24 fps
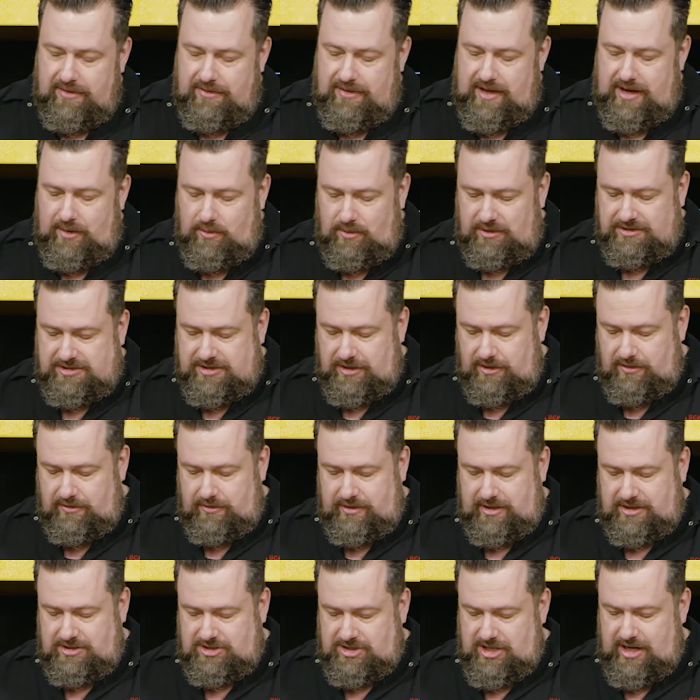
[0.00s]
they will do
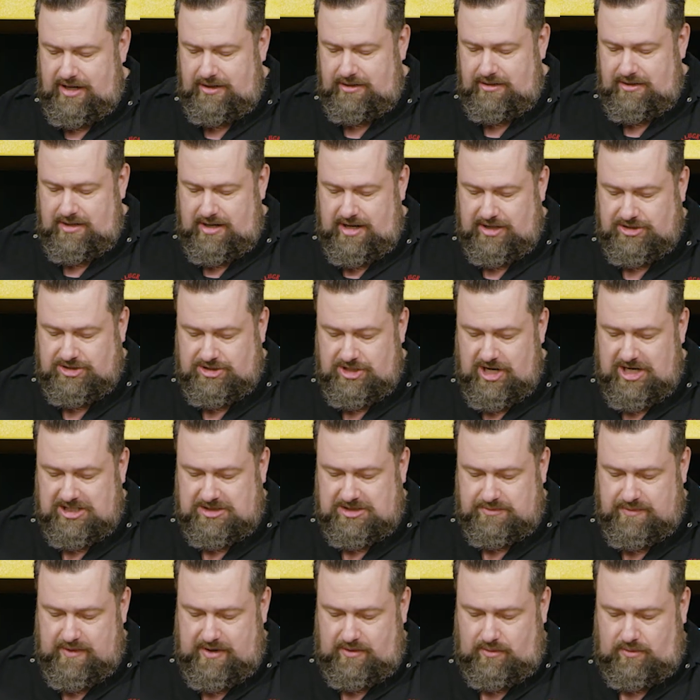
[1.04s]
the chain
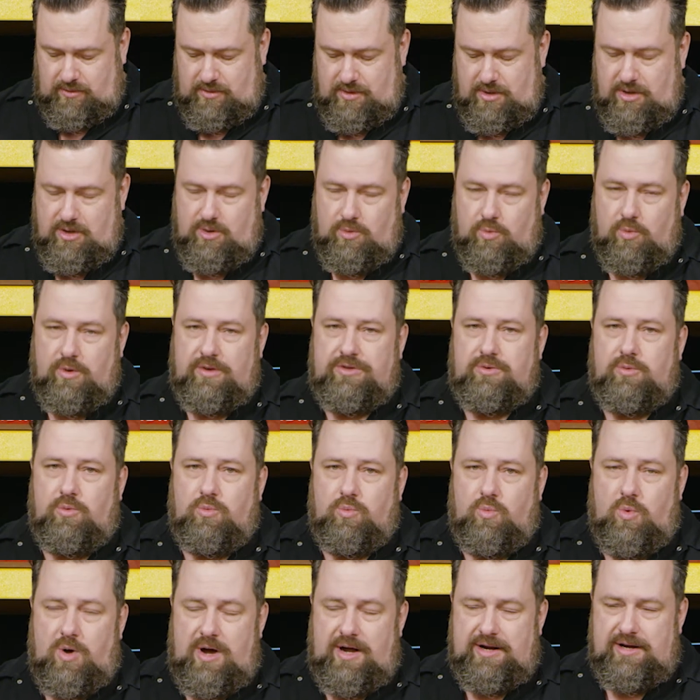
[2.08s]
adjustment with
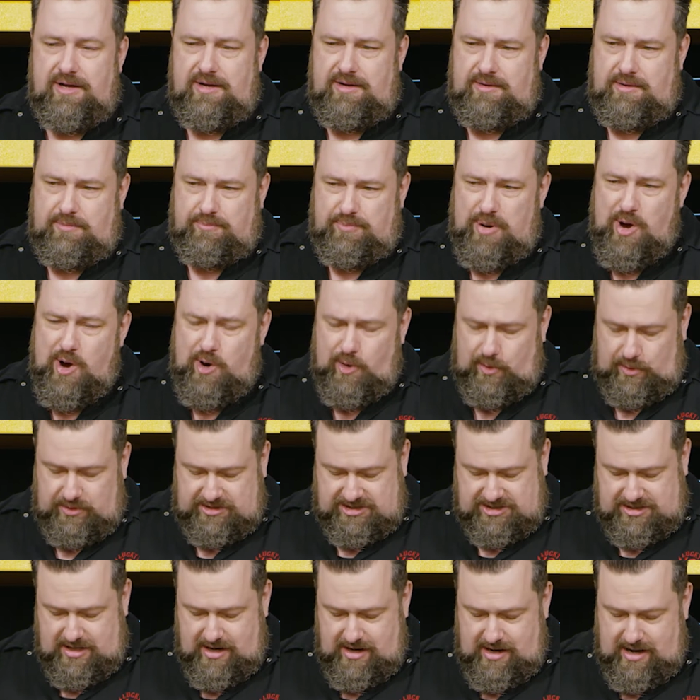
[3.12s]
one
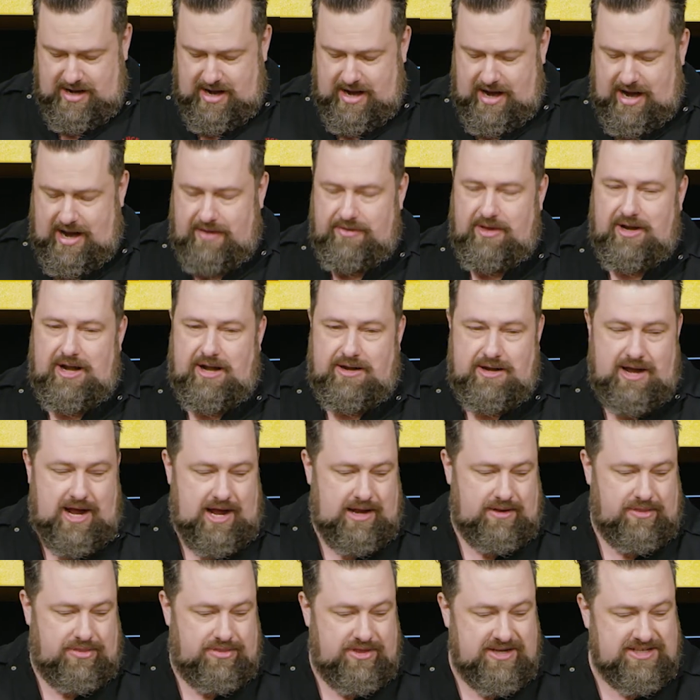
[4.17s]
post and then a
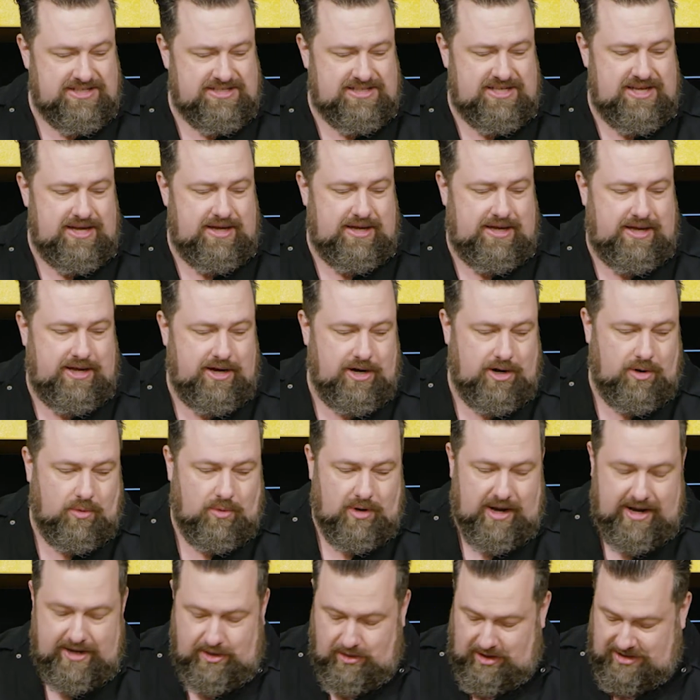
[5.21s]
nut. This thing here,
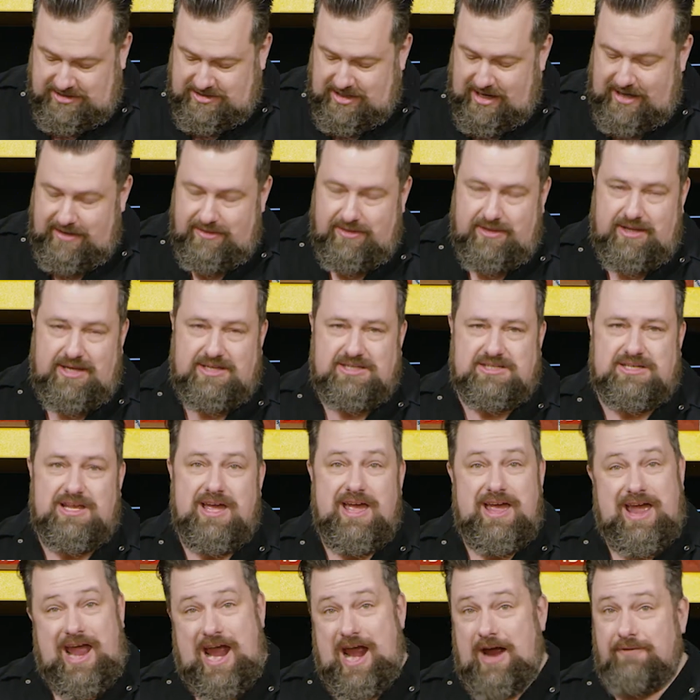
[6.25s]
when I go to tighten this,
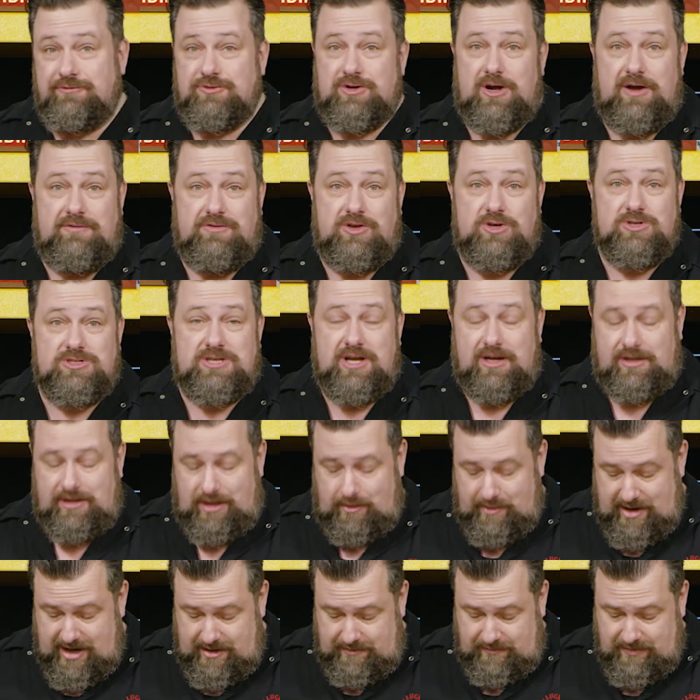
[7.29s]
after I've used it a
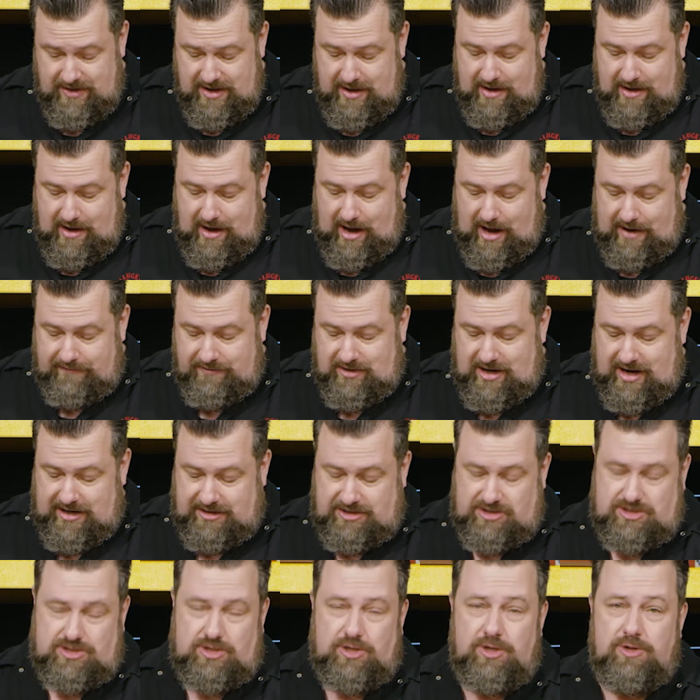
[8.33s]
little bit, I've got
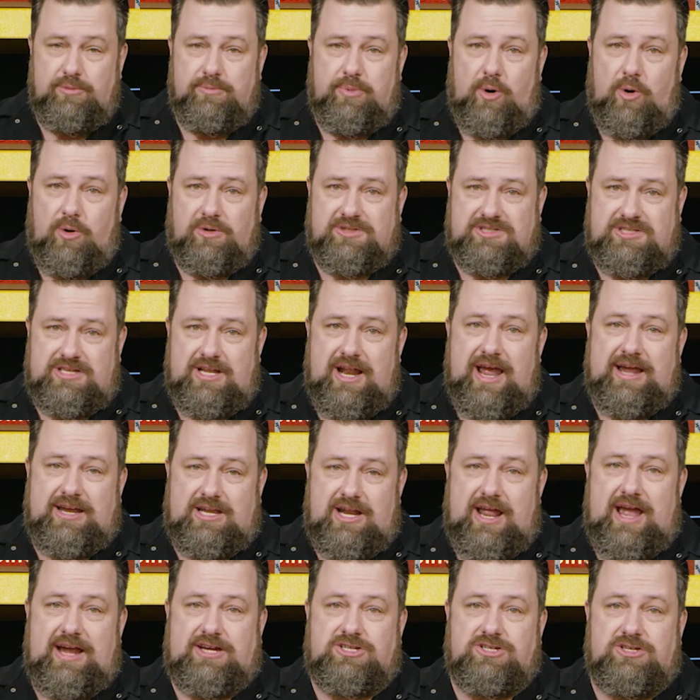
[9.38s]
2 bolts that I can
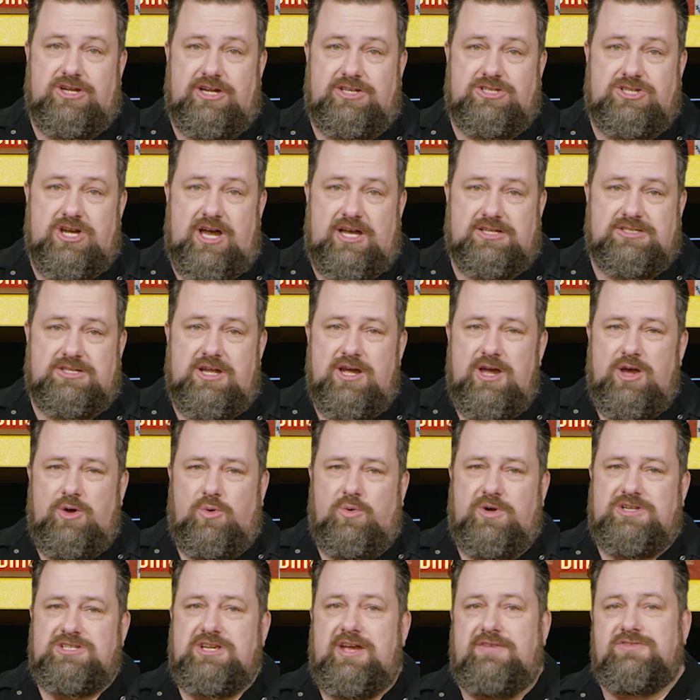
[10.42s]
actually adjust,
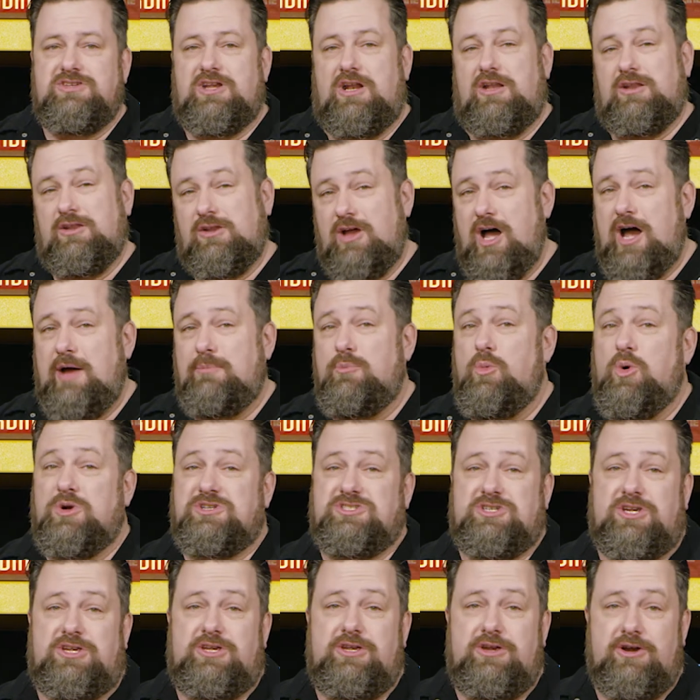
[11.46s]
which gives it a lot more
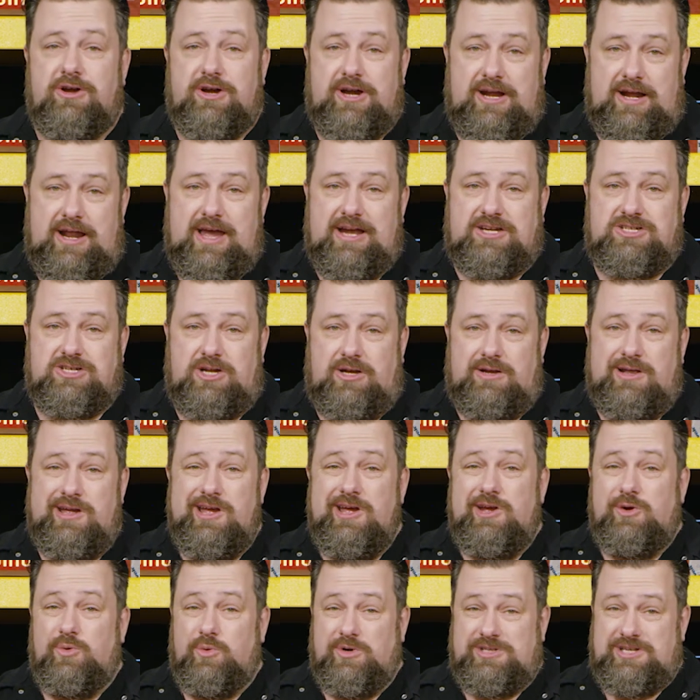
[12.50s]
secure connection,
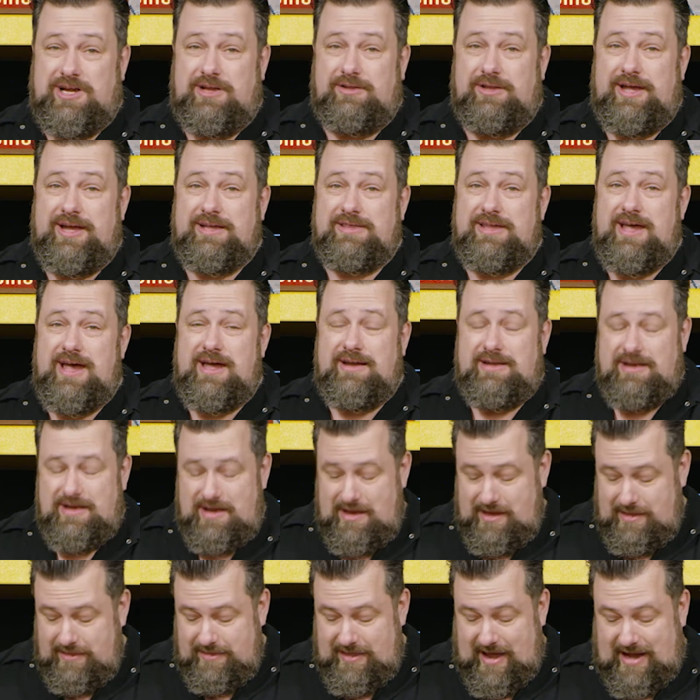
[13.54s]
which I like that.
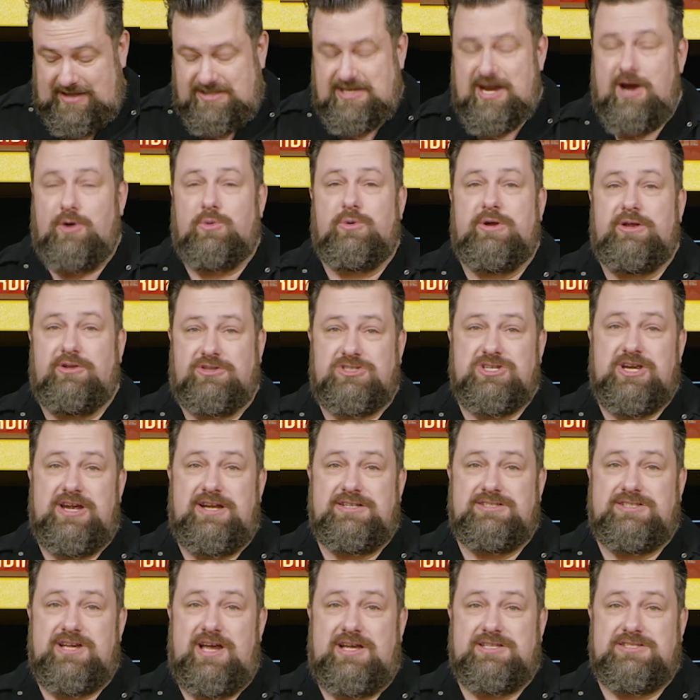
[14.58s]
That's how real
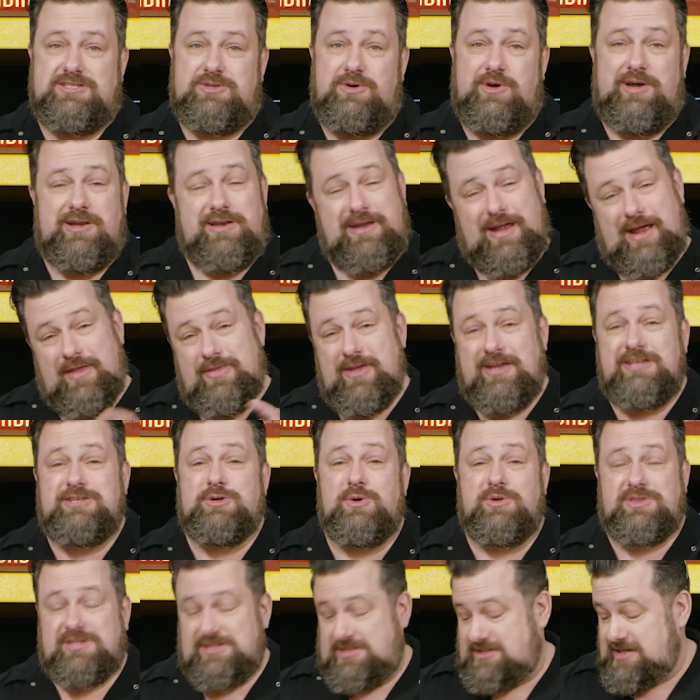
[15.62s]
chainsaws do it, and they
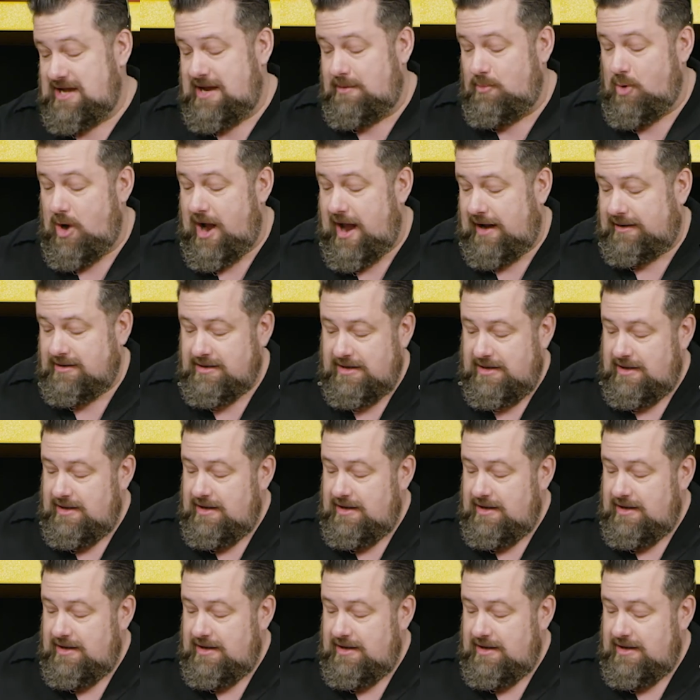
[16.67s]
do it the same way.